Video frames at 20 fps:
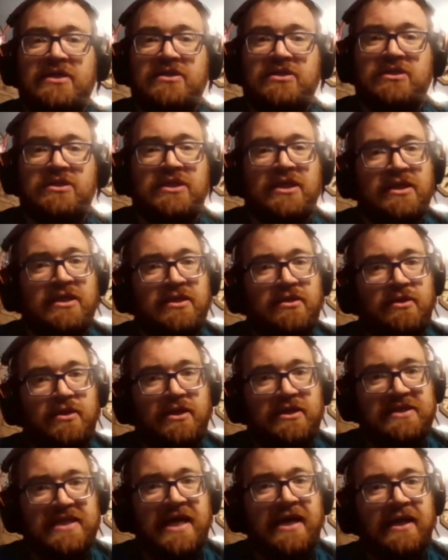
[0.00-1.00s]
didn't
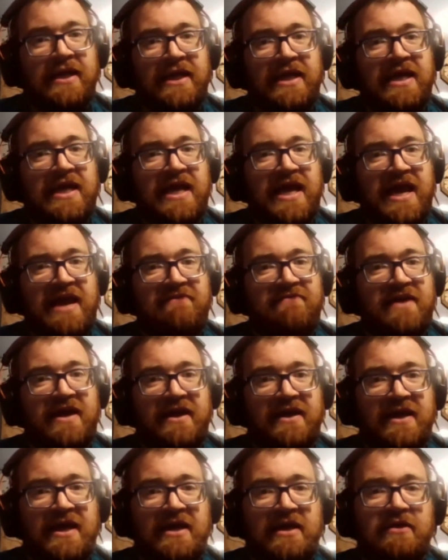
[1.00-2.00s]
exactly have that
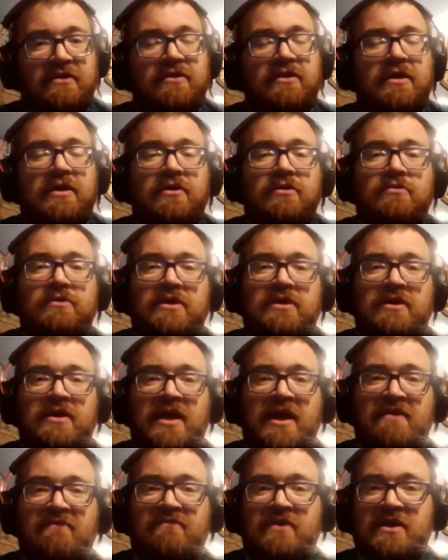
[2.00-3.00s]
kind of thing. Didn't have
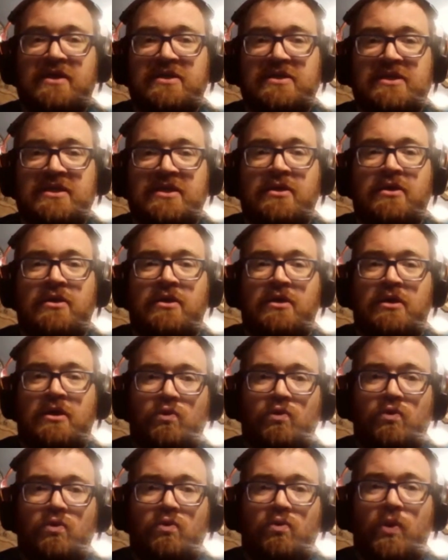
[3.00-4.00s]
these
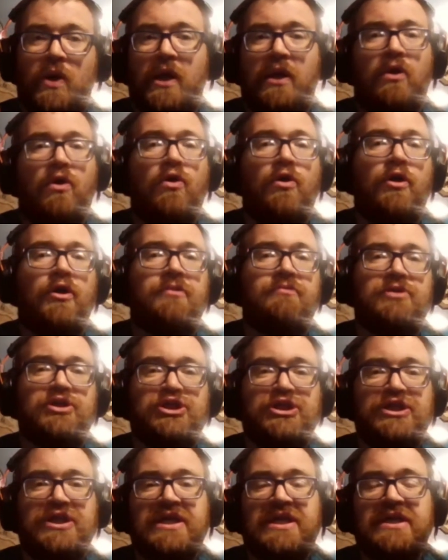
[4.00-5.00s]
well-oiled
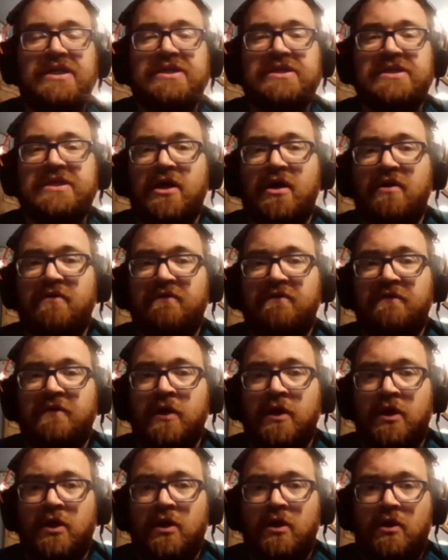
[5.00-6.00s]
machines of
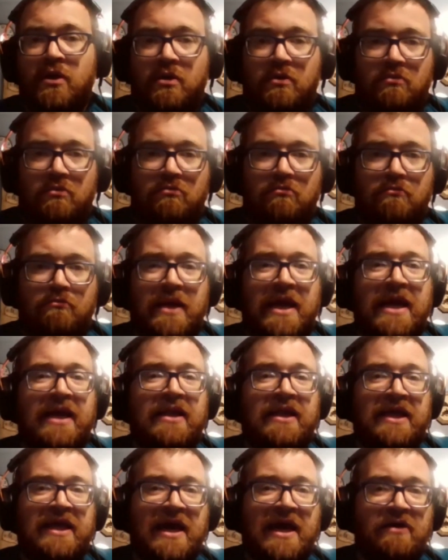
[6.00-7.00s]
mailing
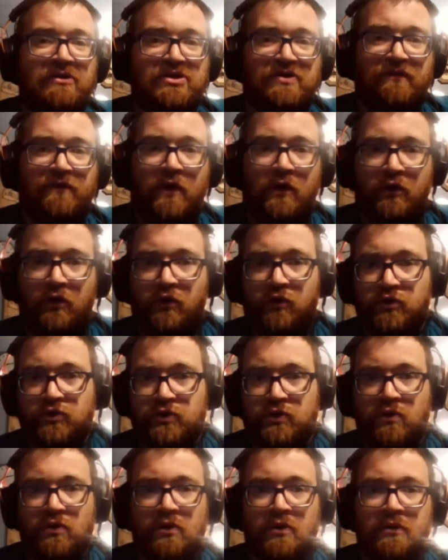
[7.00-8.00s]
out to voters
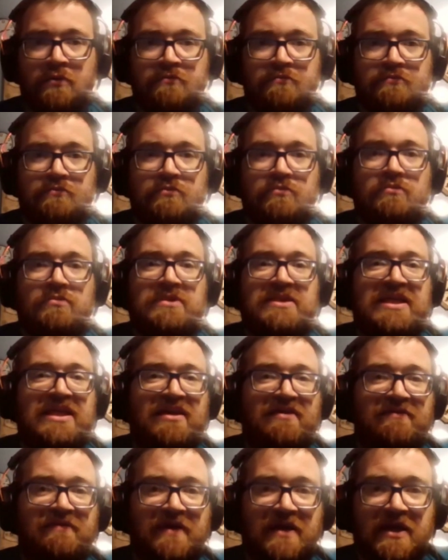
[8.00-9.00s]
or
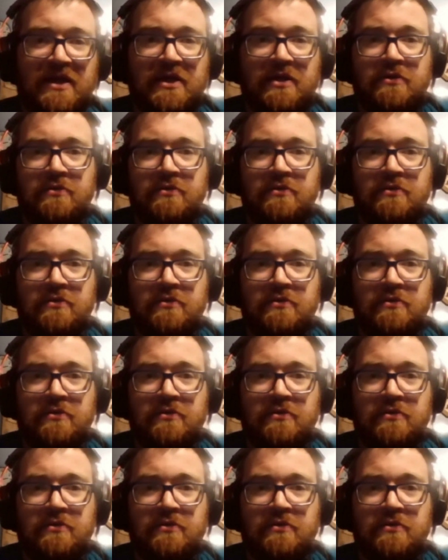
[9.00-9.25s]
TV